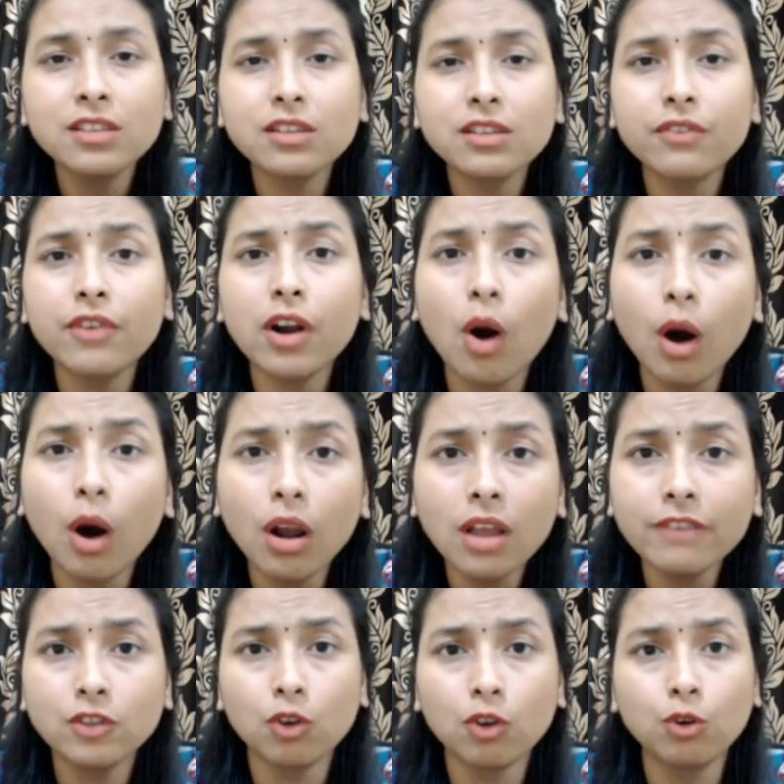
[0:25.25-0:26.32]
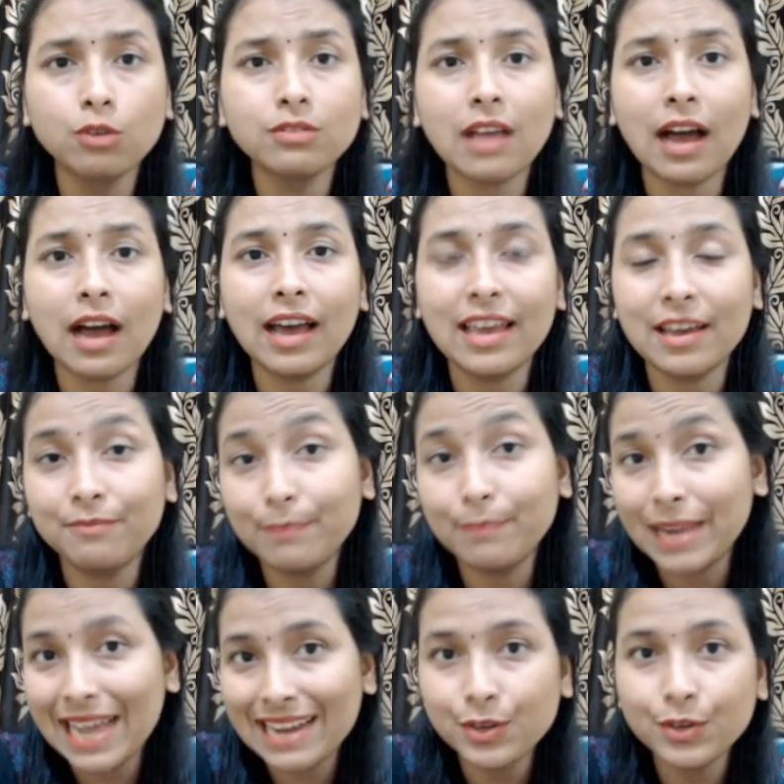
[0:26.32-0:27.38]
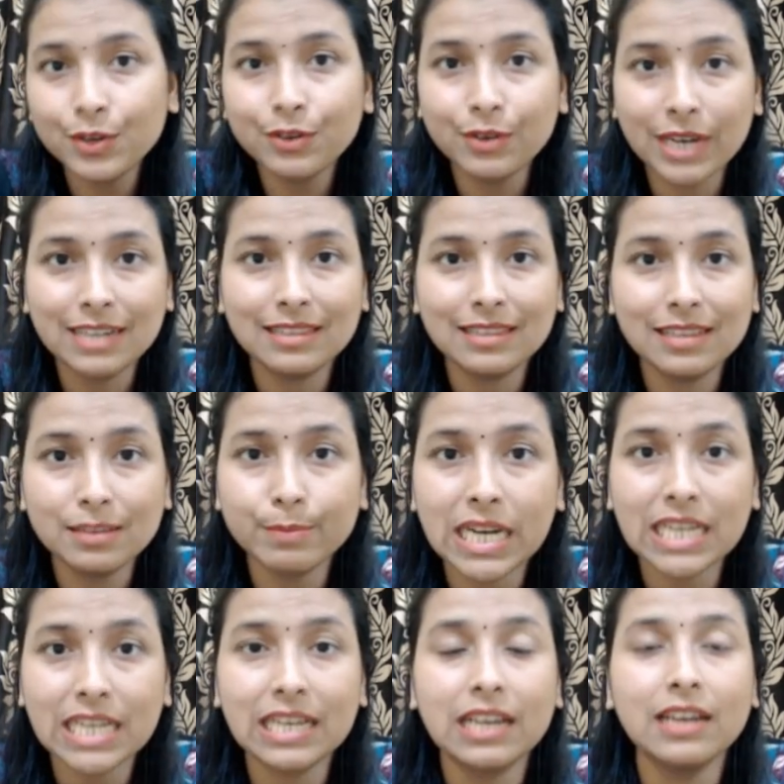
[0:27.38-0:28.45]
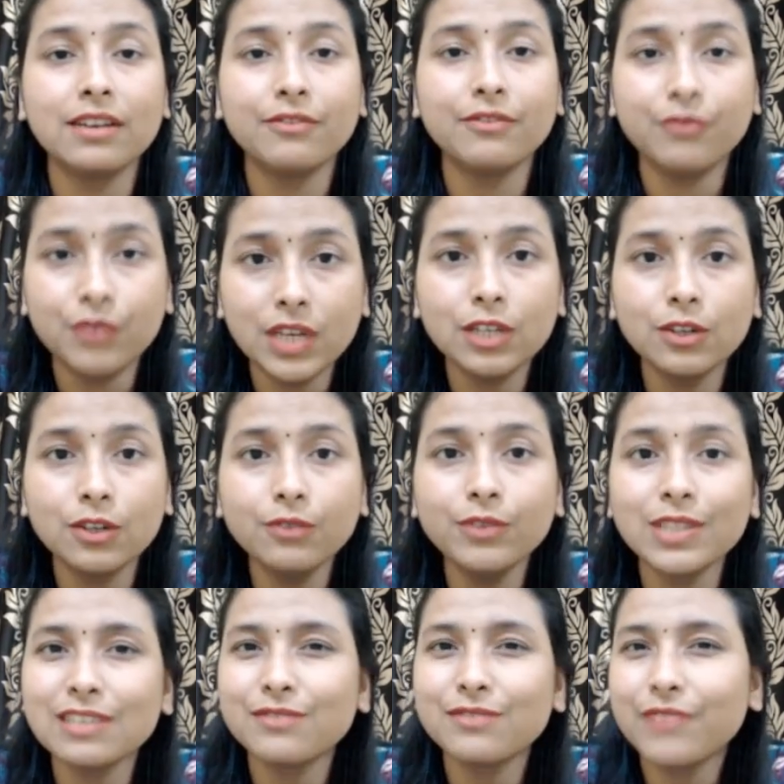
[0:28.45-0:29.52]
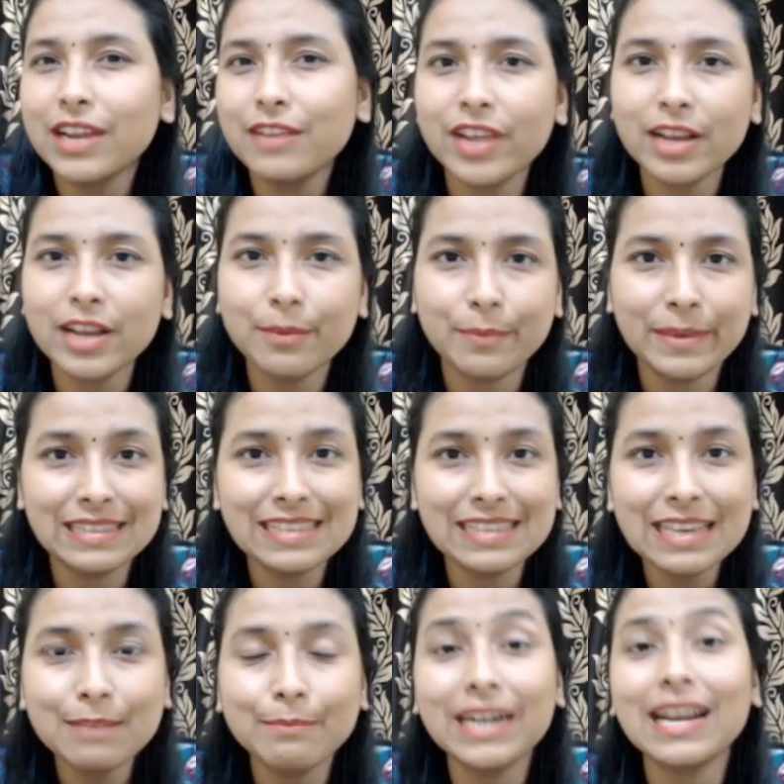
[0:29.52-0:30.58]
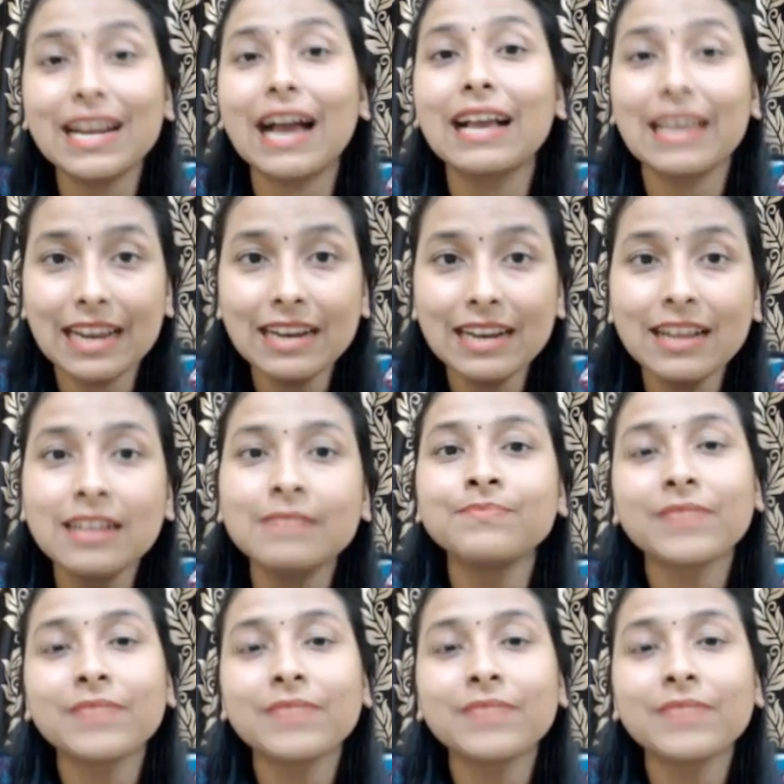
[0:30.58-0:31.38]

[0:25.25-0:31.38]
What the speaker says: So for all of those, I have planned to create this particular video, which is very basic, but again,